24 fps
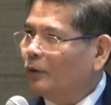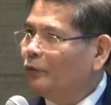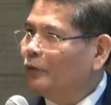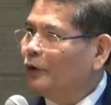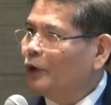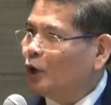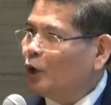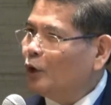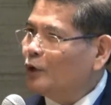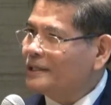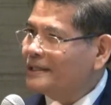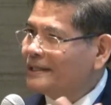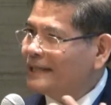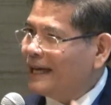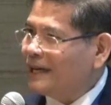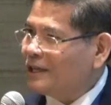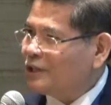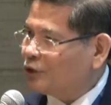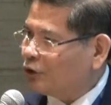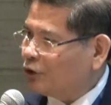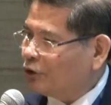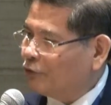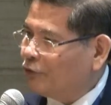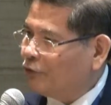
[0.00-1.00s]
we know
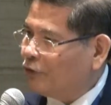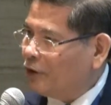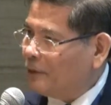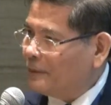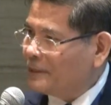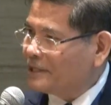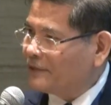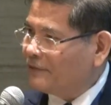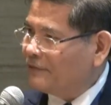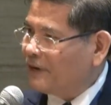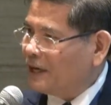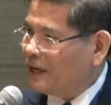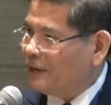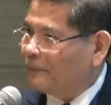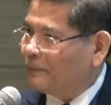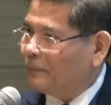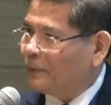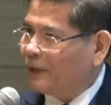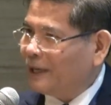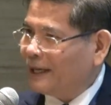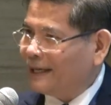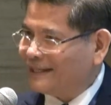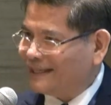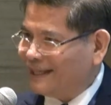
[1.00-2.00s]
strategy conformity is a very
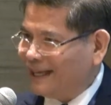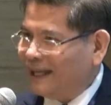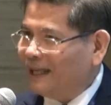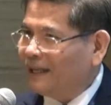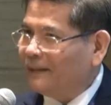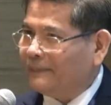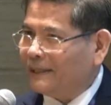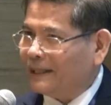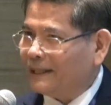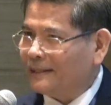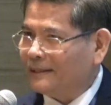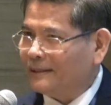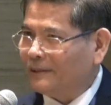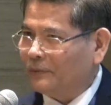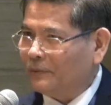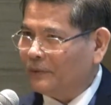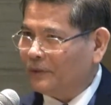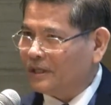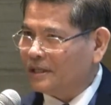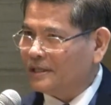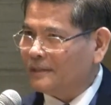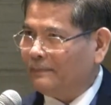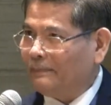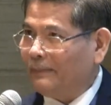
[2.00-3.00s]
important element
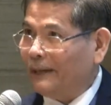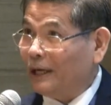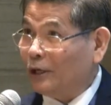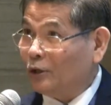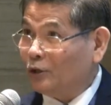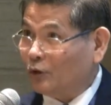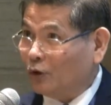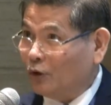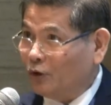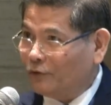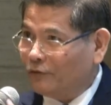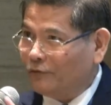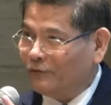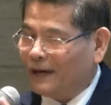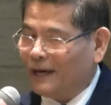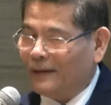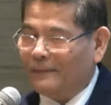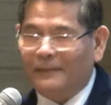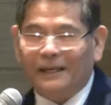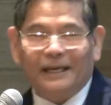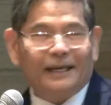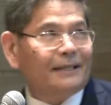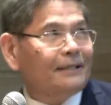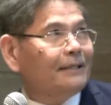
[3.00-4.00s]
with respect of
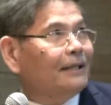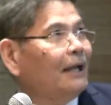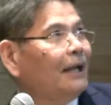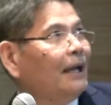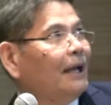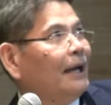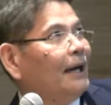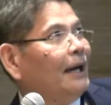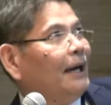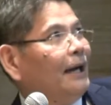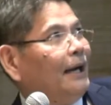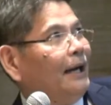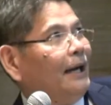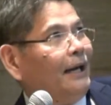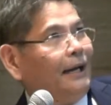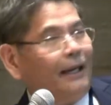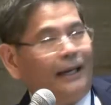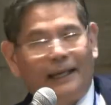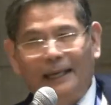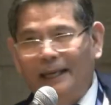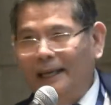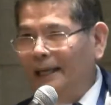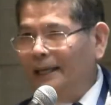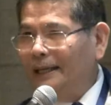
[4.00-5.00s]
5 minutes
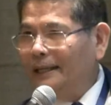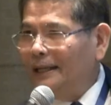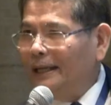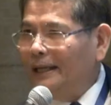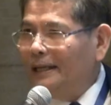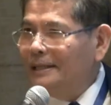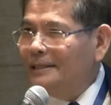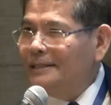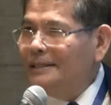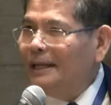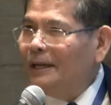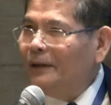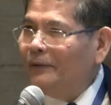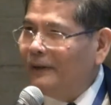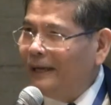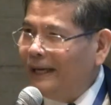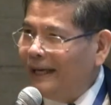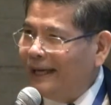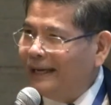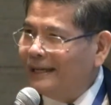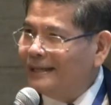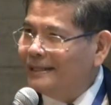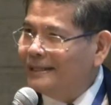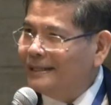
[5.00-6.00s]
in dealing with
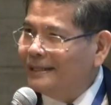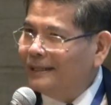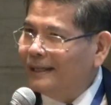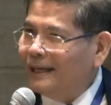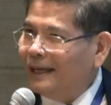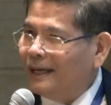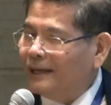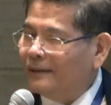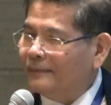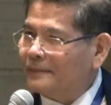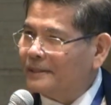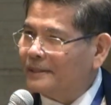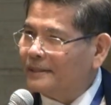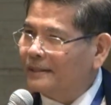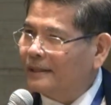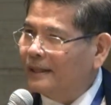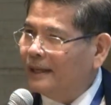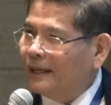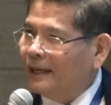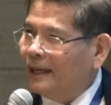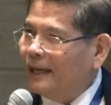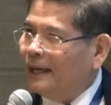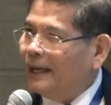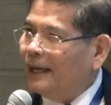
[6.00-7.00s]
the NTEMs.
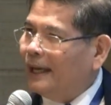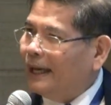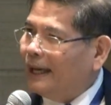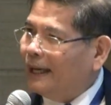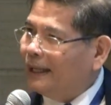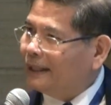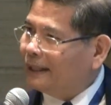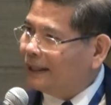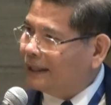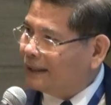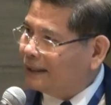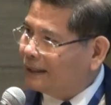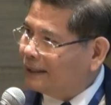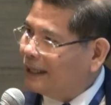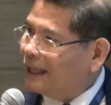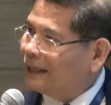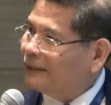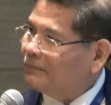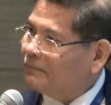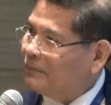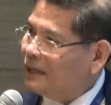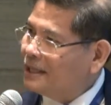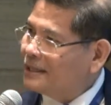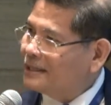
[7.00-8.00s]
And
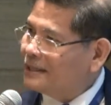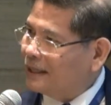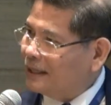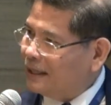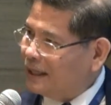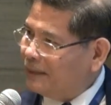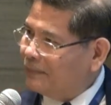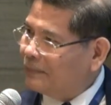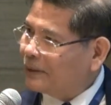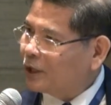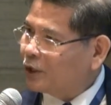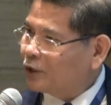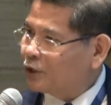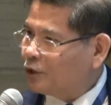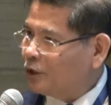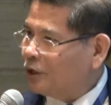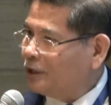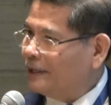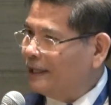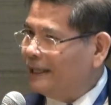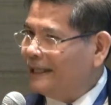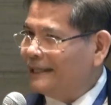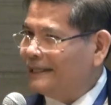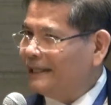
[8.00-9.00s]
that means
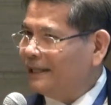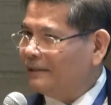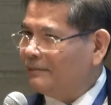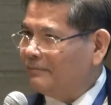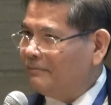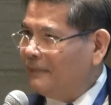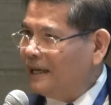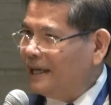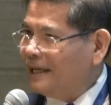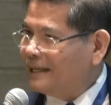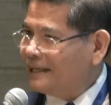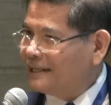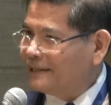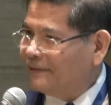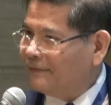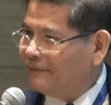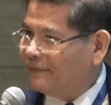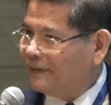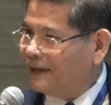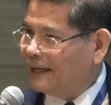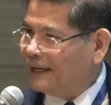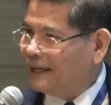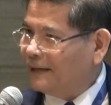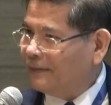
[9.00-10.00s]
laboratories. It means